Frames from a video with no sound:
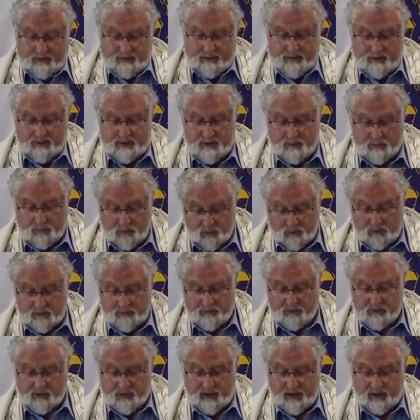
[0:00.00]
the
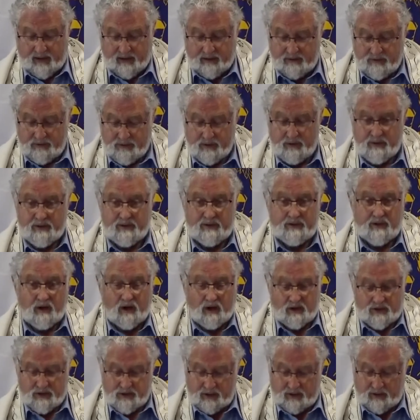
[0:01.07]
supportive crowd turned
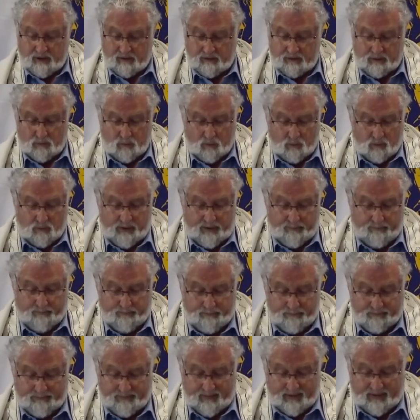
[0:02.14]
hostile toward him
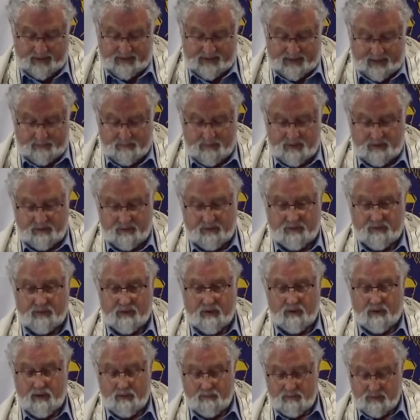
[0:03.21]
and attempted to
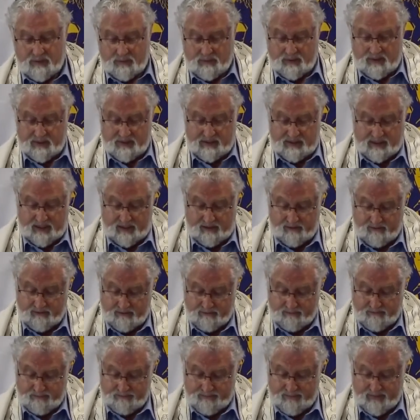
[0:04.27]
throw him to his death.
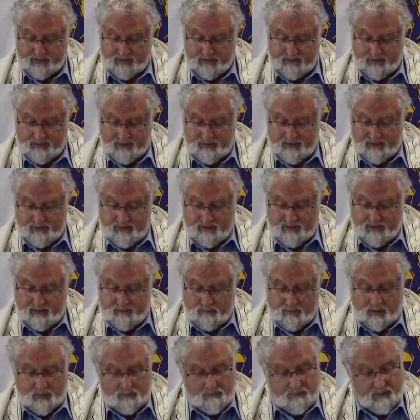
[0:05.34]

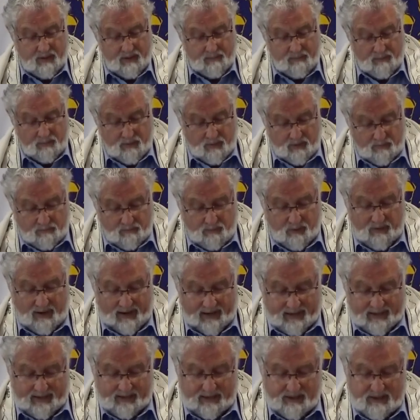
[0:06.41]
But
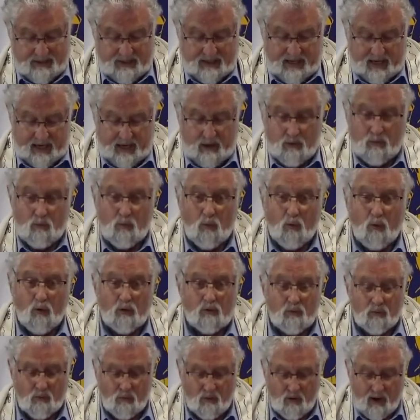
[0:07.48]
miraculously, he
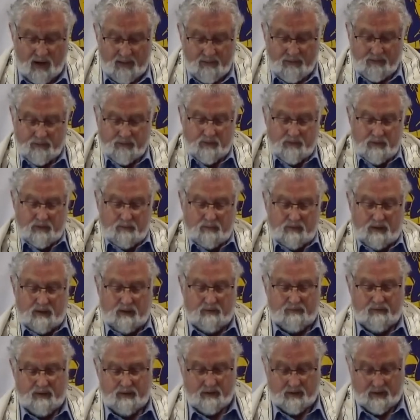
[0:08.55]
walked right through the middle
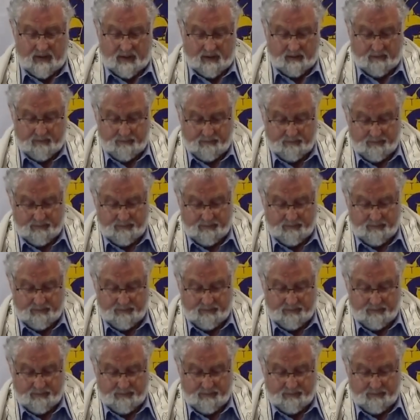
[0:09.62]
of the crowd